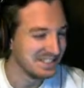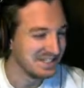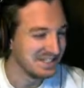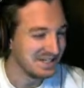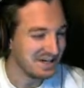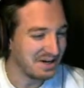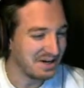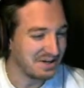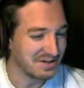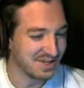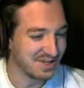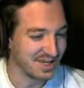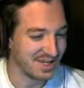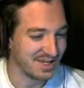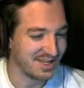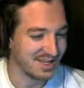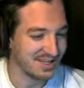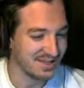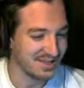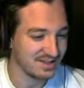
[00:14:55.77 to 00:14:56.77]
okay.
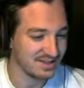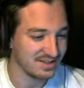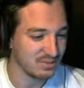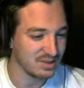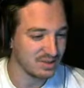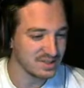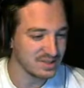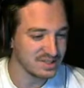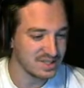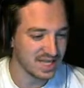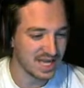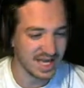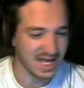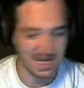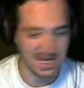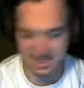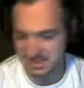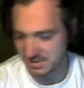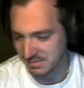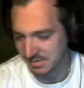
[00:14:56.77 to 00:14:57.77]
What is
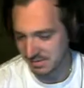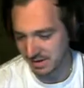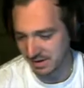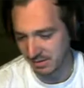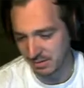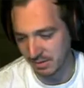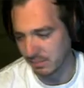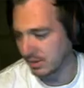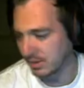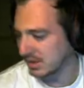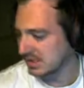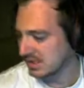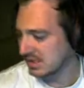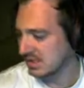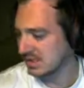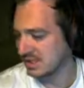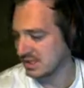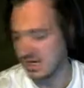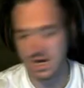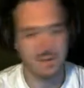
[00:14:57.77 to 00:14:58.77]
that, by the way? What is on
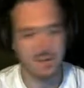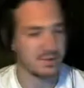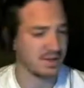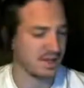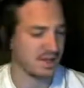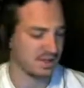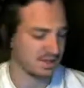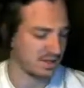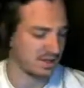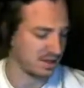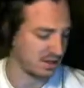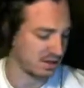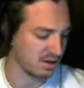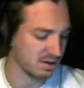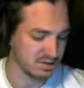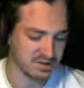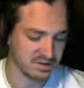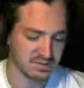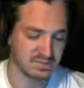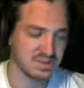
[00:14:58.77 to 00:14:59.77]
top of that thing?
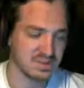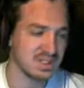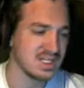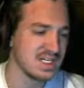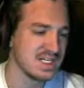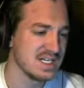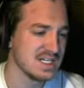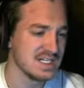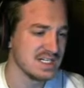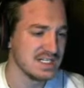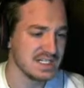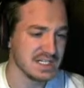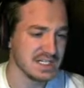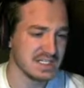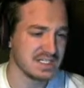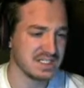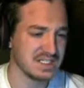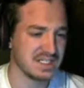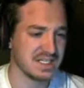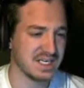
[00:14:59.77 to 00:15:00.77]
Also,
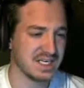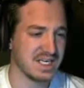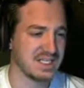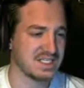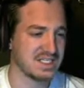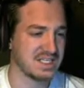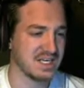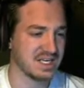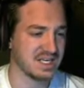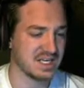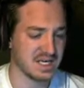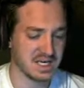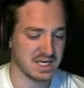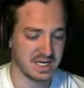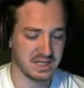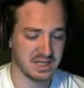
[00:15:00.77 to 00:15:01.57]
just in case that guy